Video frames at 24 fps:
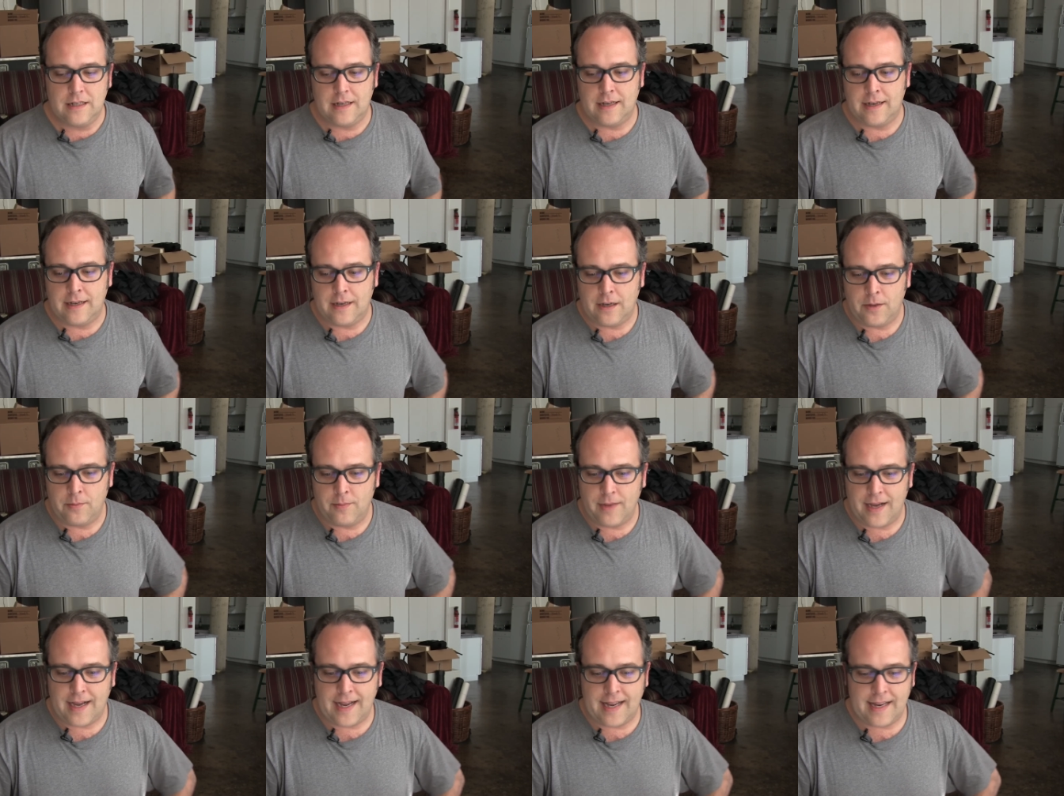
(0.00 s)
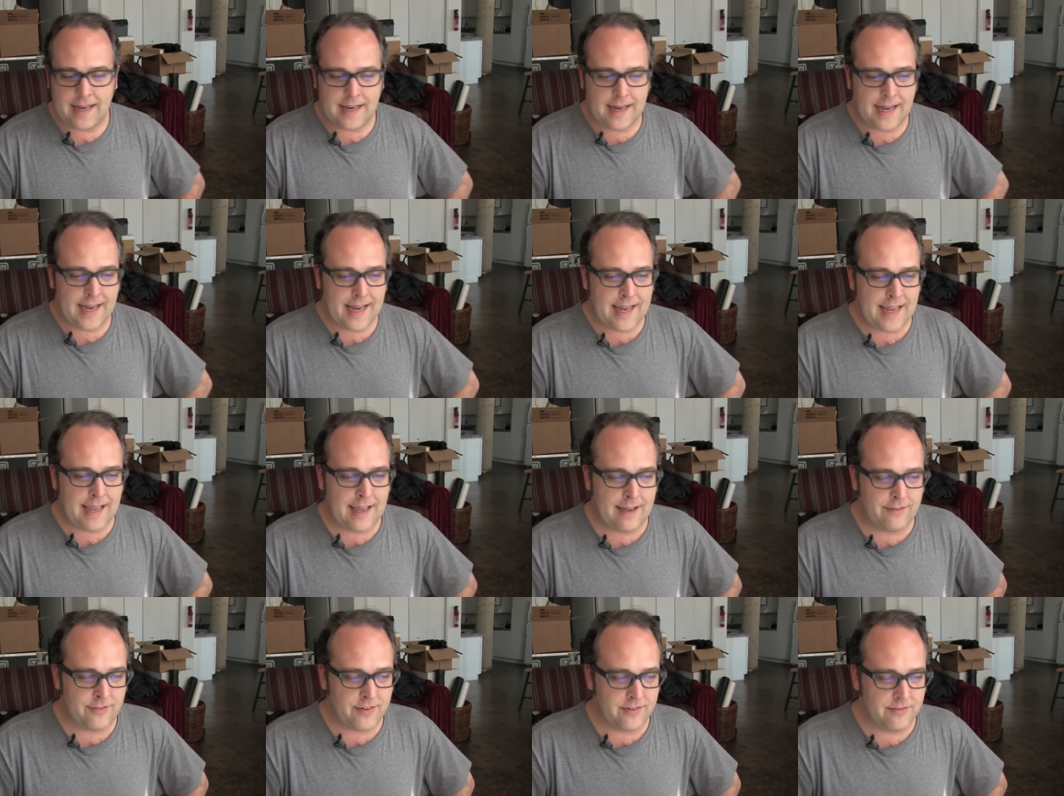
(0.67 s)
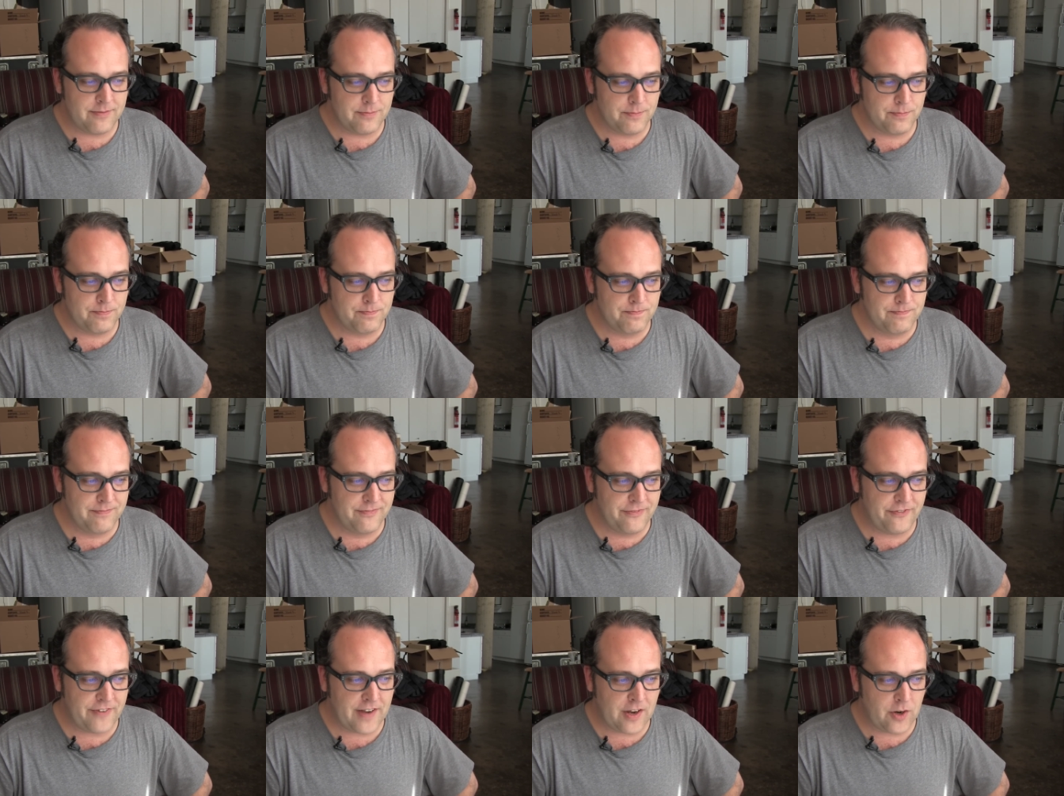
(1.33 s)
um, I, I haven't
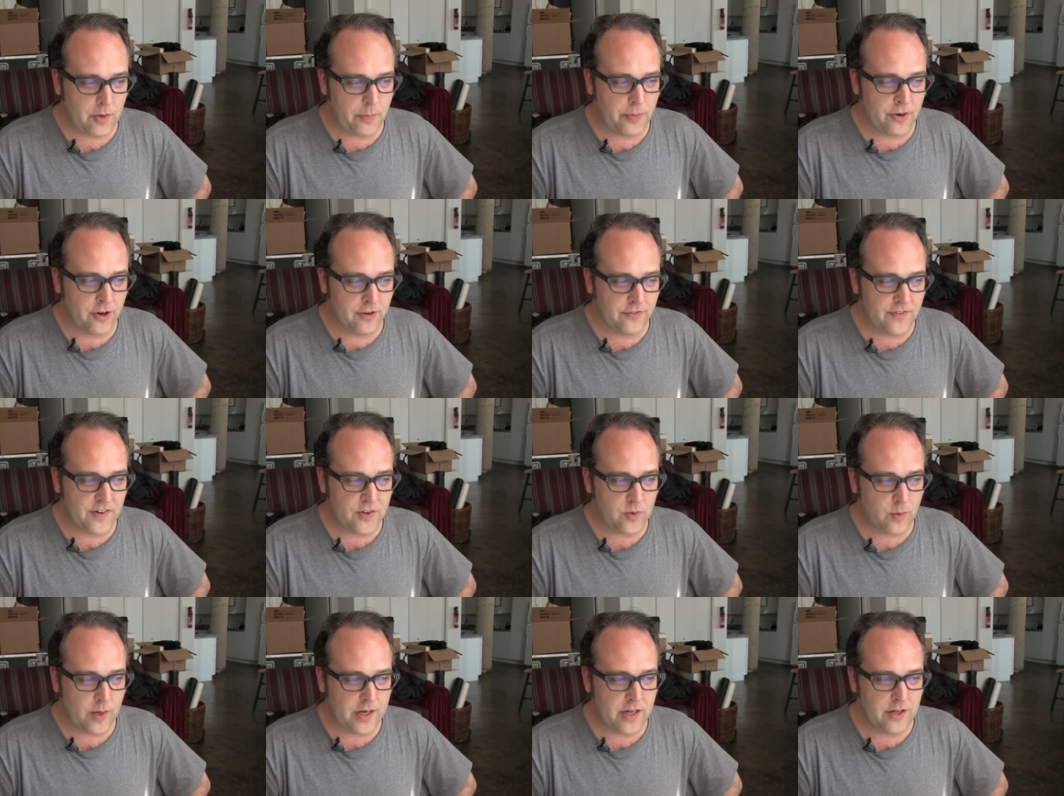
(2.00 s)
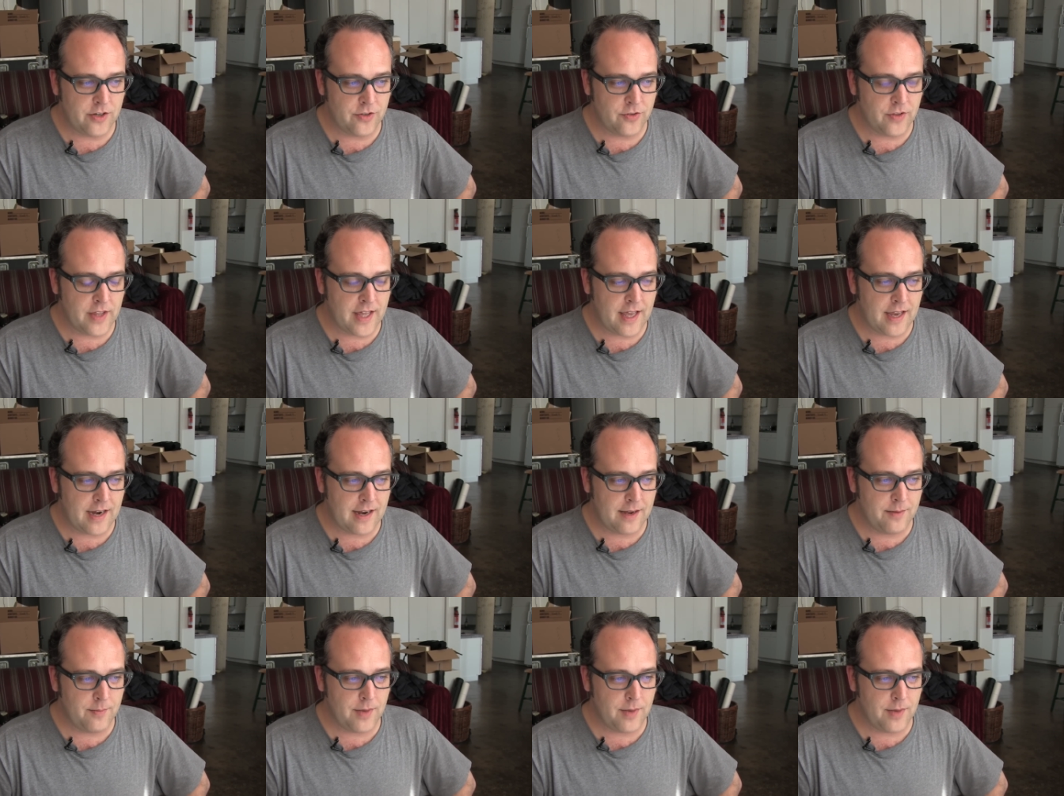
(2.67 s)
found a perfect way to do that.